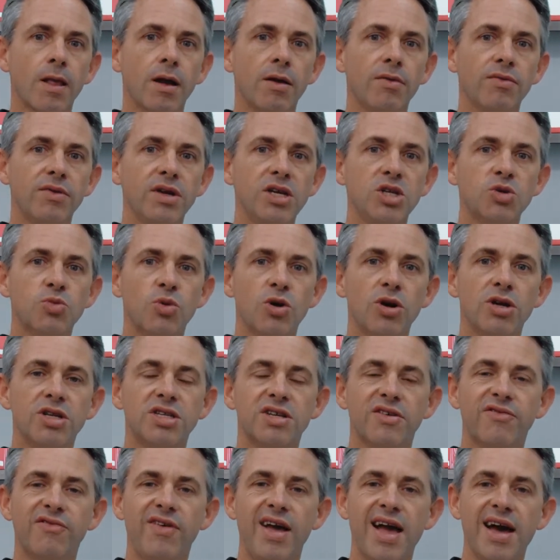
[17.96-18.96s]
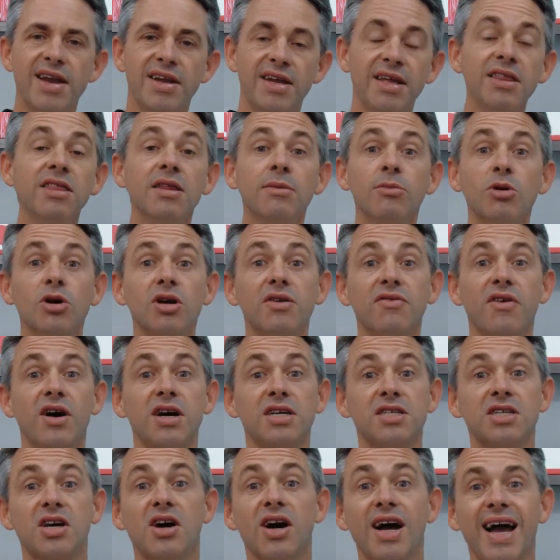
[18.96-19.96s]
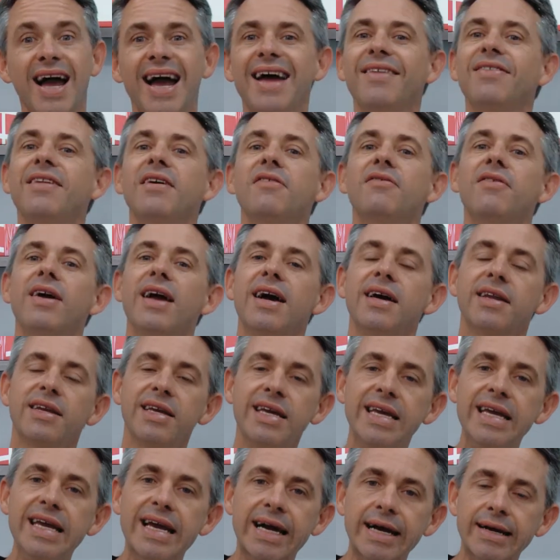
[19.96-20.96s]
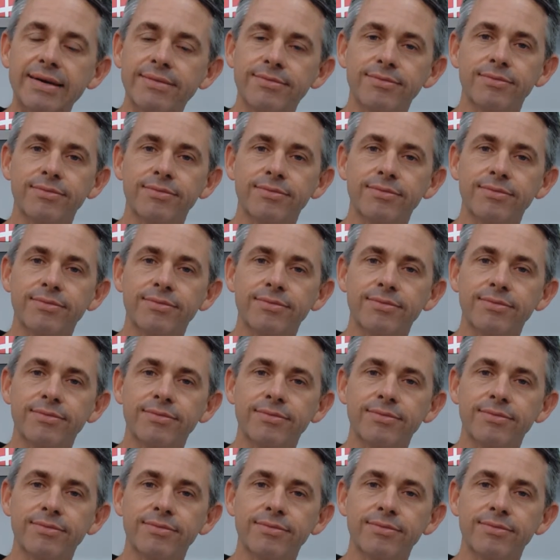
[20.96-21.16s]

These words are found in the book of Isaiah, and they're found here.